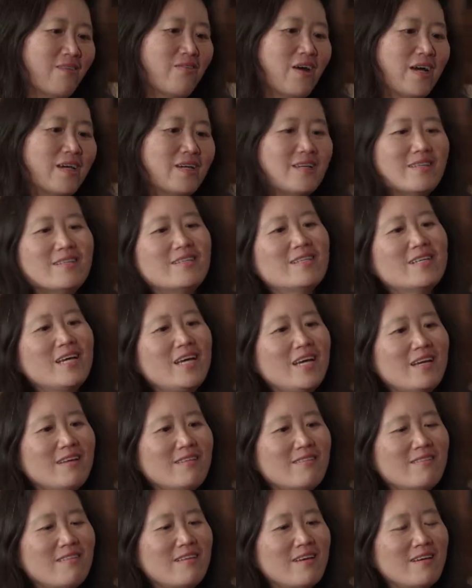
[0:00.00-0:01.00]
if I can
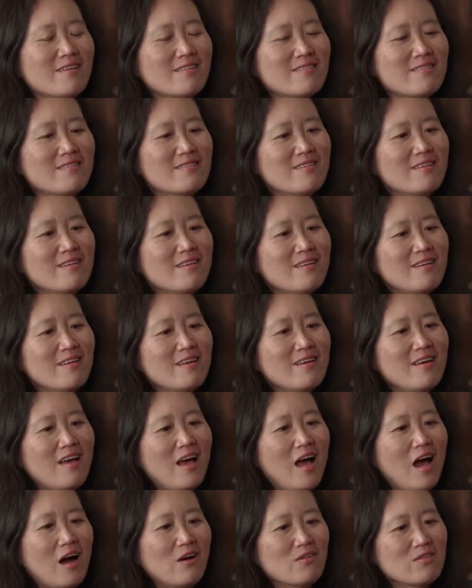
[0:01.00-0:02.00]
take this
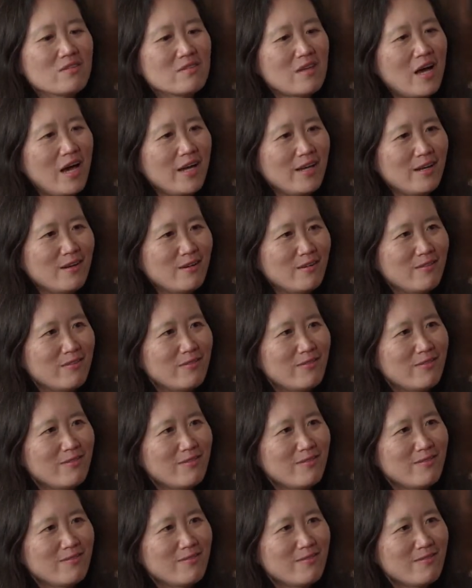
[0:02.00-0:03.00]
outside of
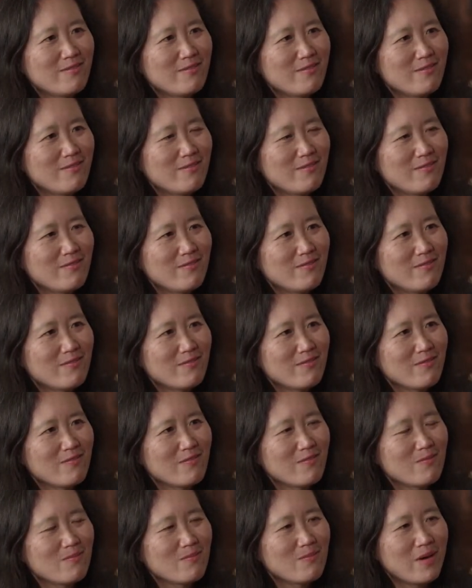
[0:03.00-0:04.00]

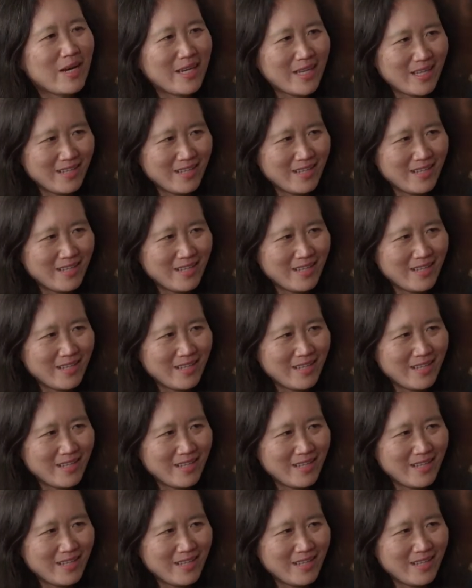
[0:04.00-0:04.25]
my